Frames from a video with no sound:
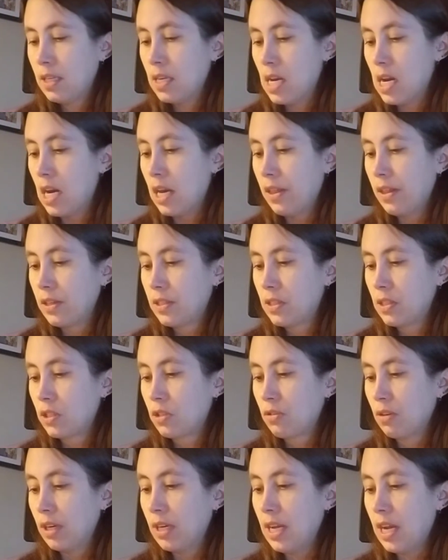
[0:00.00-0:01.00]
This is
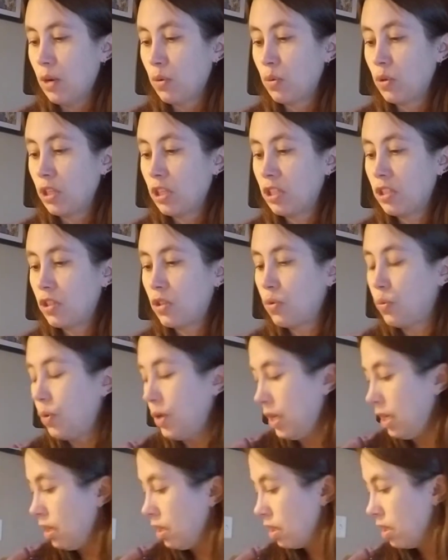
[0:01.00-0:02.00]
green Irish
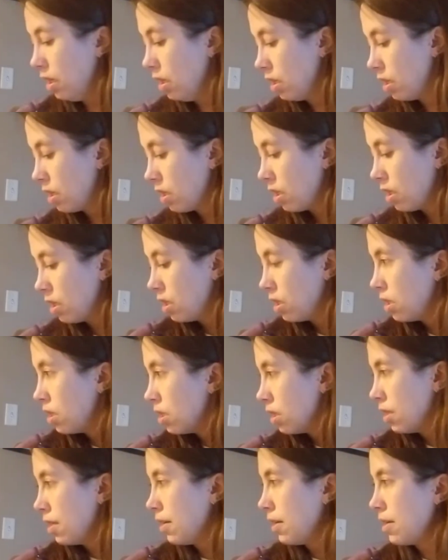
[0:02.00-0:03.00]
tweed.
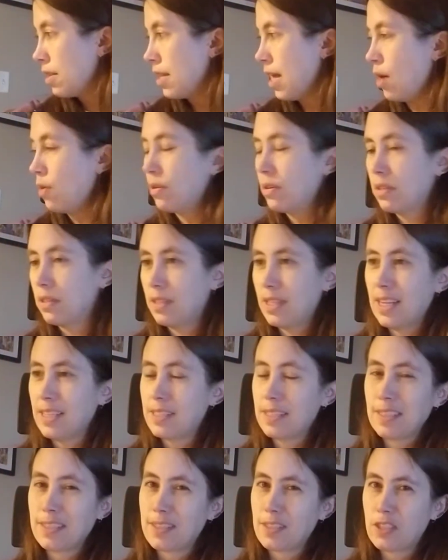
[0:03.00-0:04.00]
That one, that
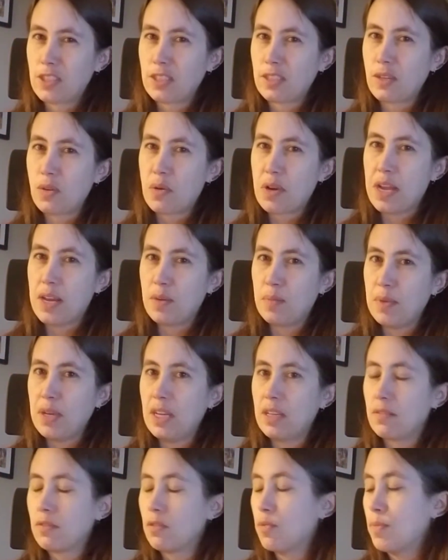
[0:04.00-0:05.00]
scent is just okay to
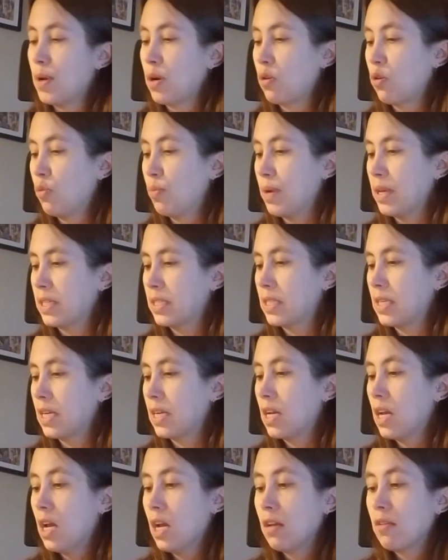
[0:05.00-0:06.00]
me, no matter who makes it.
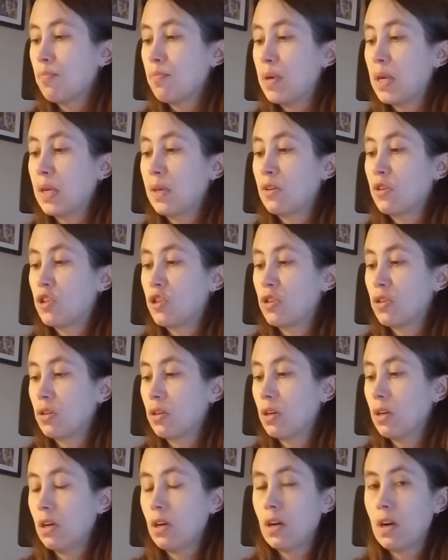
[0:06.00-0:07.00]
Pink
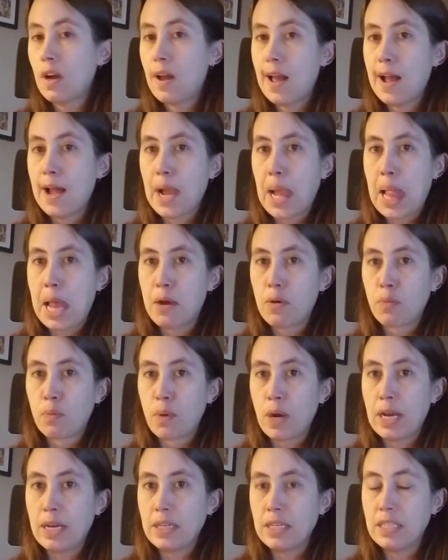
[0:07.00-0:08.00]
sugar.
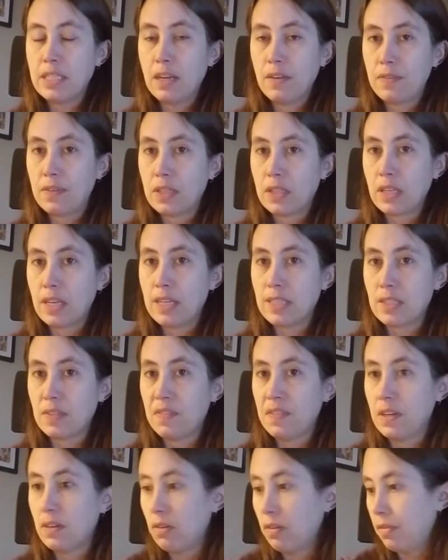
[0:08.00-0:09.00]
Randy definitely has a
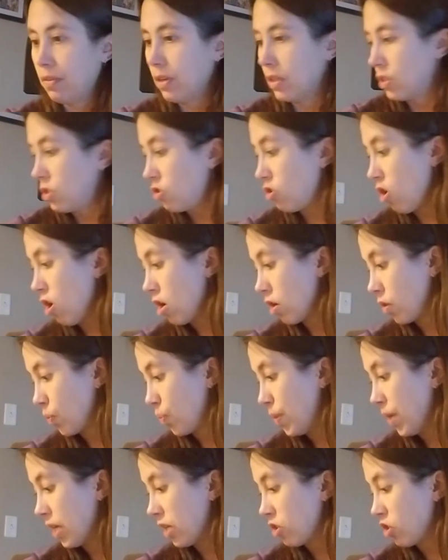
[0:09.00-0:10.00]
very, very strong
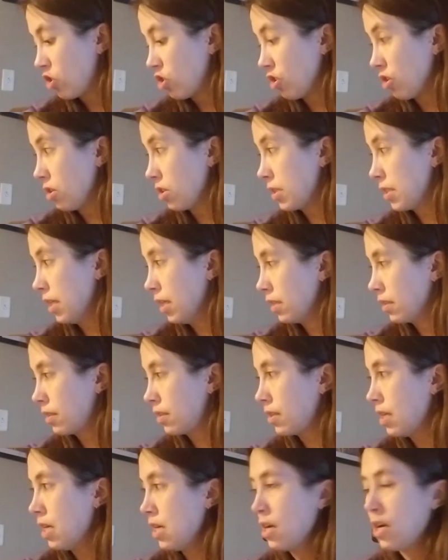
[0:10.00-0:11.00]
pink sugar scent.
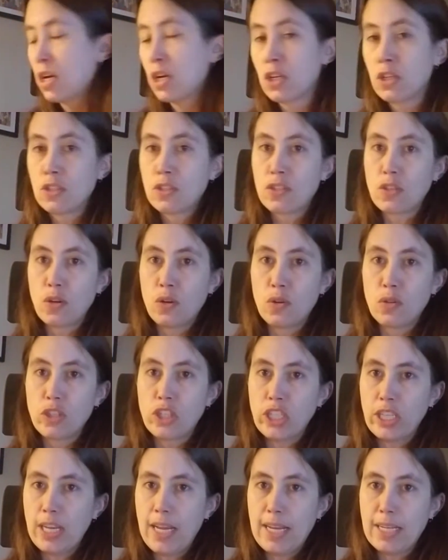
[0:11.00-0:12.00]
So
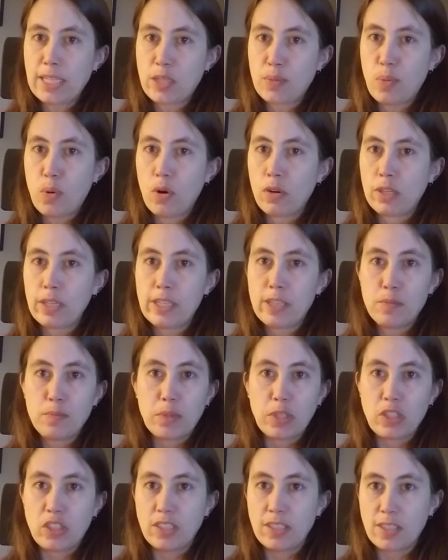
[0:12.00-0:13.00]
she hates pouring them,
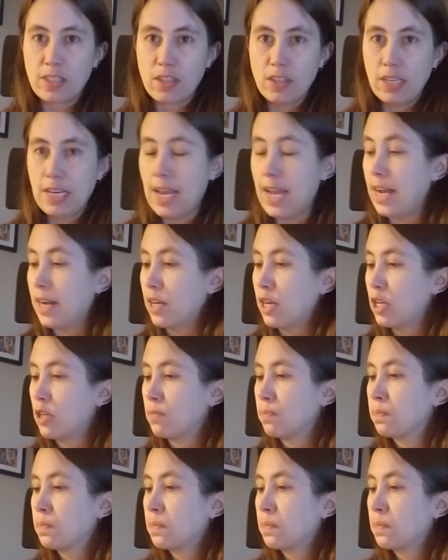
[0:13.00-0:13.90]
but she's good at it.